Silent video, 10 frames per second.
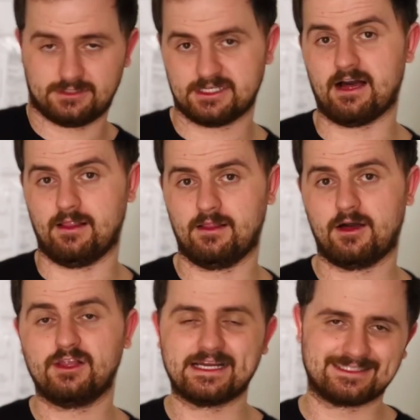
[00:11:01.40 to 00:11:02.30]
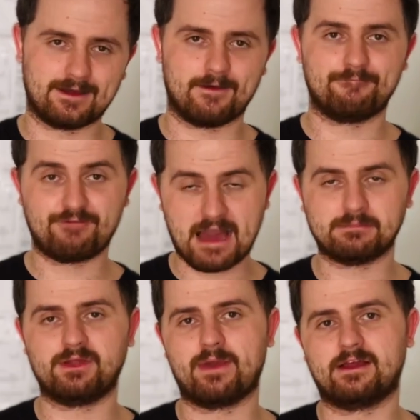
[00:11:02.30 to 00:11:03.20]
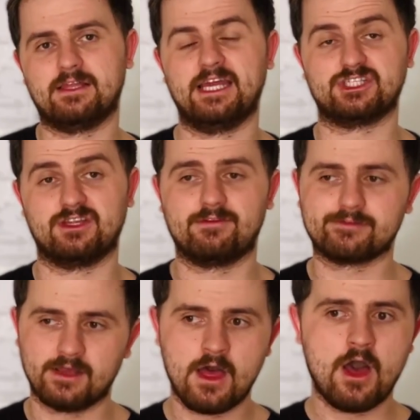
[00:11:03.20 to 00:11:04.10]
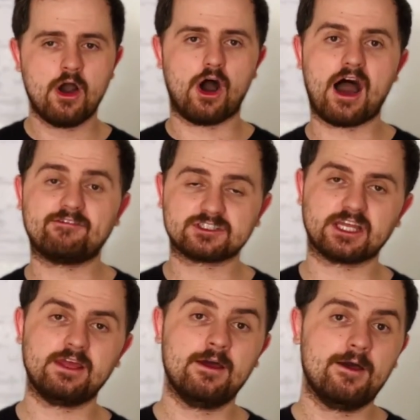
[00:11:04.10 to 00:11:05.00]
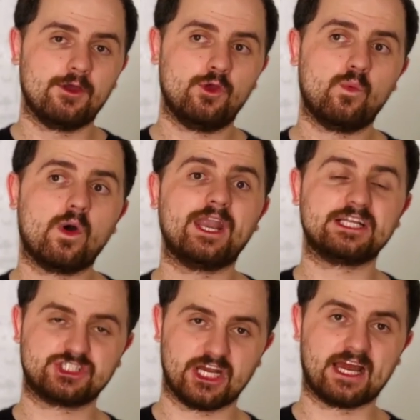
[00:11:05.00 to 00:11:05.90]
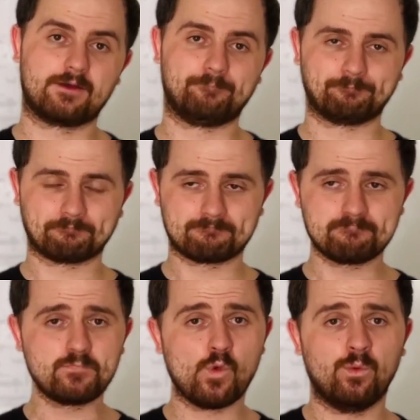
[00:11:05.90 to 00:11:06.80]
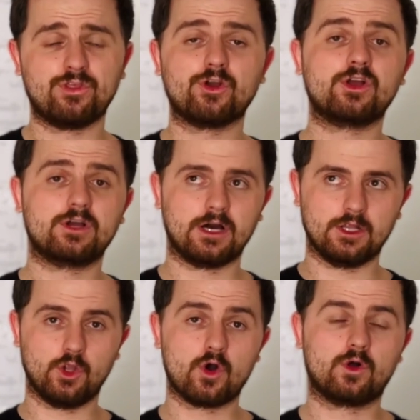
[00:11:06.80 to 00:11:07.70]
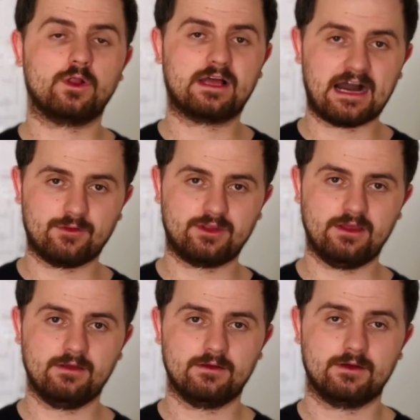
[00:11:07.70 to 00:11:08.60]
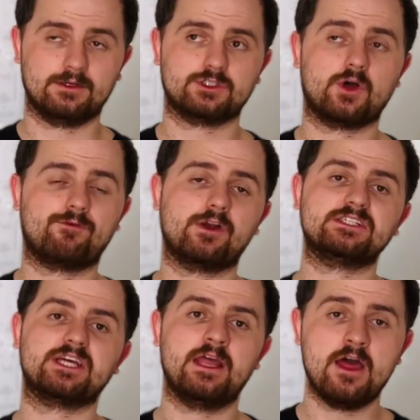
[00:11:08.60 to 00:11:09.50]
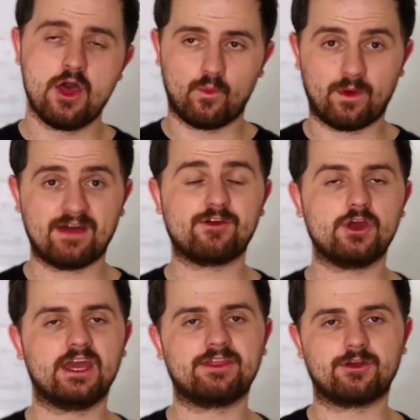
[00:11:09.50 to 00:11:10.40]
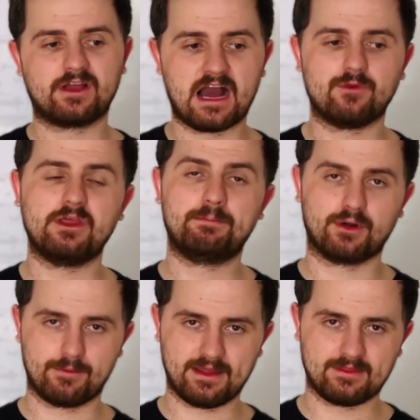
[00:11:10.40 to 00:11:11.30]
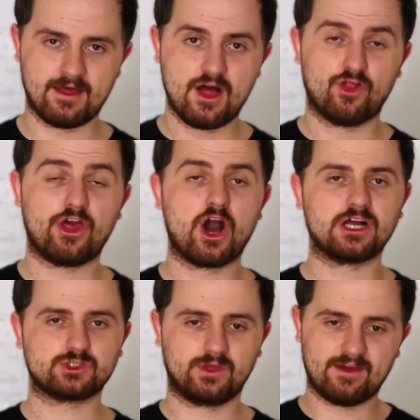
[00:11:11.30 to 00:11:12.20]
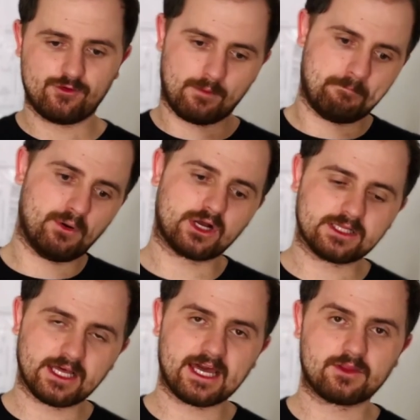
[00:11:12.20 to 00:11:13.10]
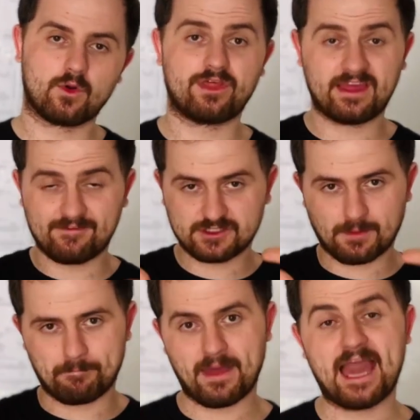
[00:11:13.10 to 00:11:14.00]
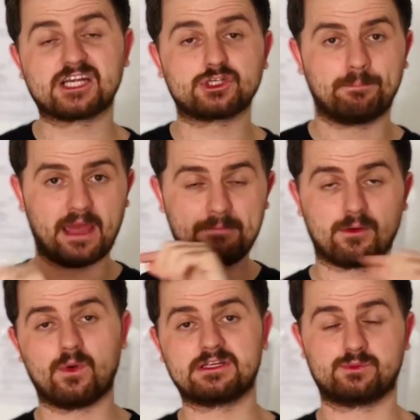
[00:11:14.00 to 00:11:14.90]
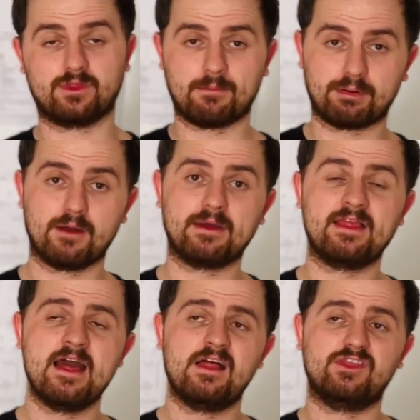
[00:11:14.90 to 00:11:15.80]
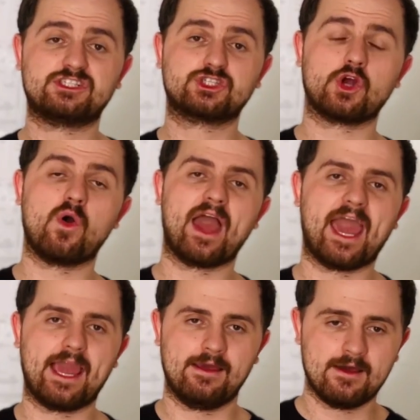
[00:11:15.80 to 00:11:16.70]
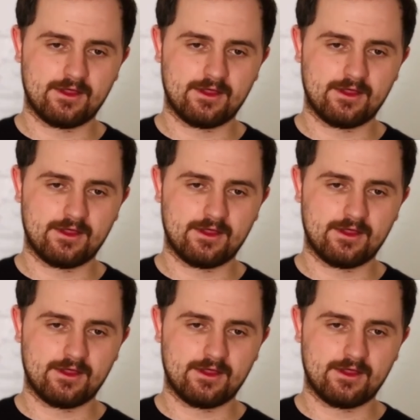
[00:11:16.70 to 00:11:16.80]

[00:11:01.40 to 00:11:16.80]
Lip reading: sell, unless the family regulation different. Obviously, you want to check with your local county. So for instance, whenever you get your county permit, they also give you a booklet or they give you some extra paperwork with a permit that show, hey,